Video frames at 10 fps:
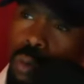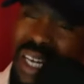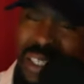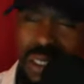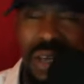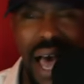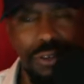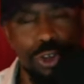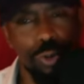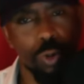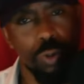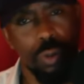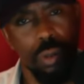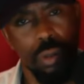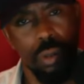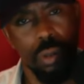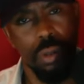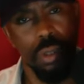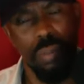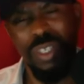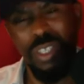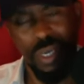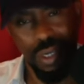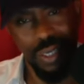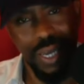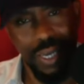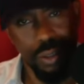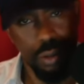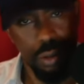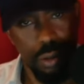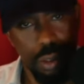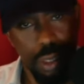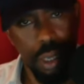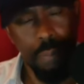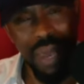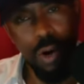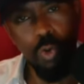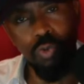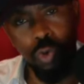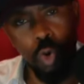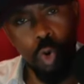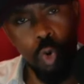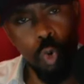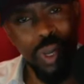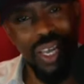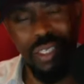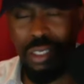is natural. I'm going to say it again. Male rule is